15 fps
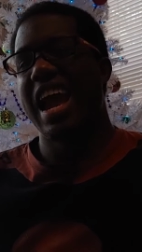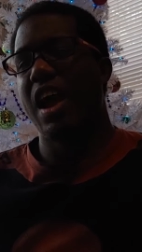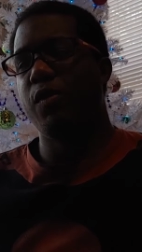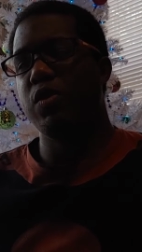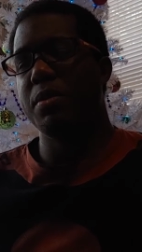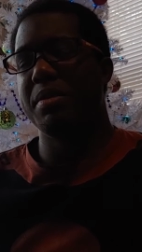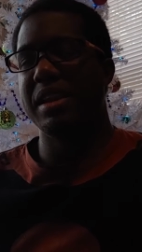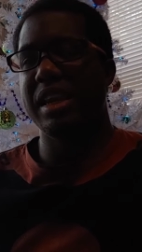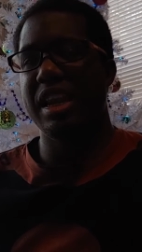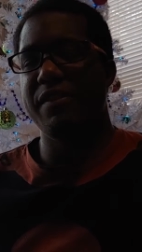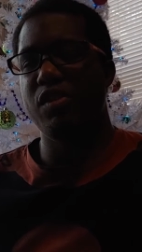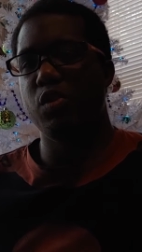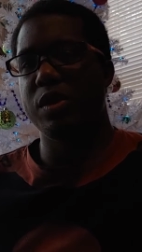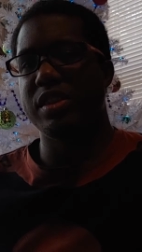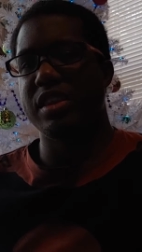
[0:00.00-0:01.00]
have we been
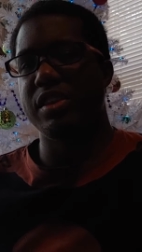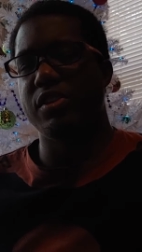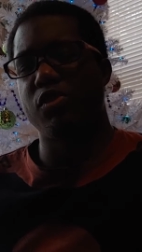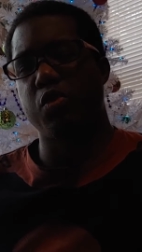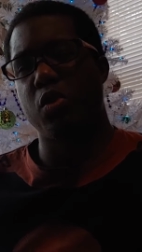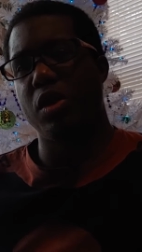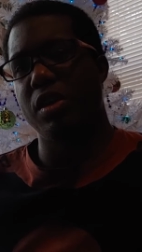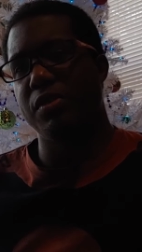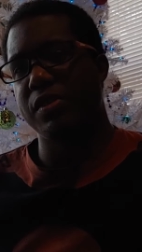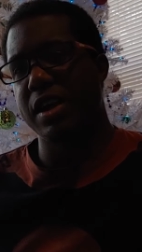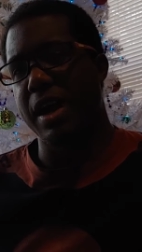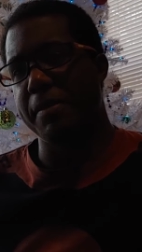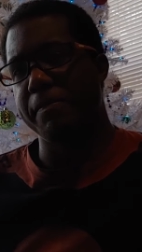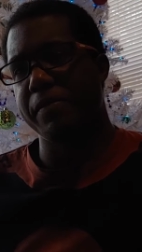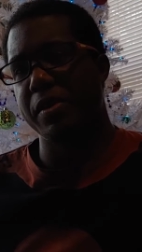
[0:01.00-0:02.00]
living within this world of
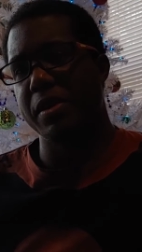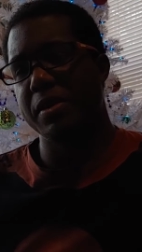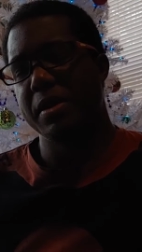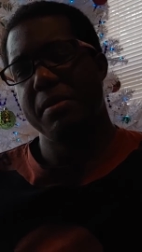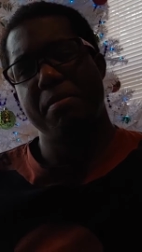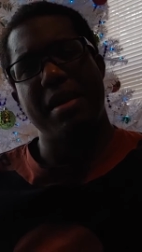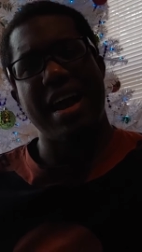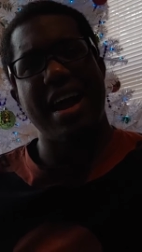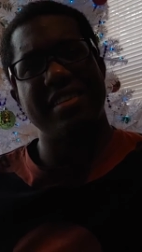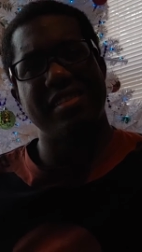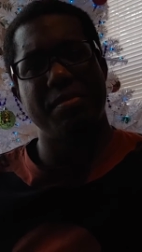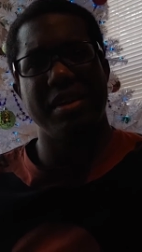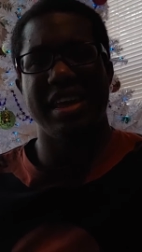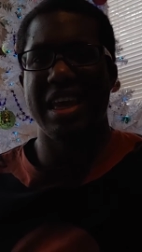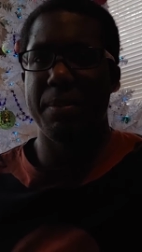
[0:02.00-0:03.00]
comfort, but has
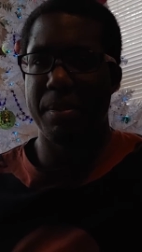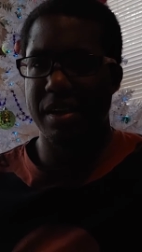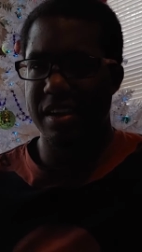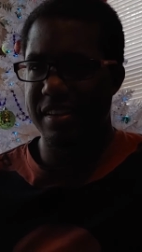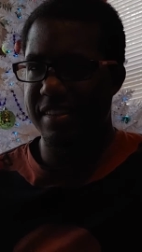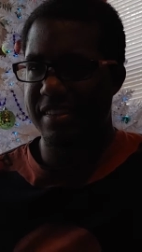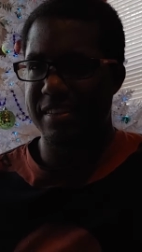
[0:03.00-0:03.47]
it been keeping us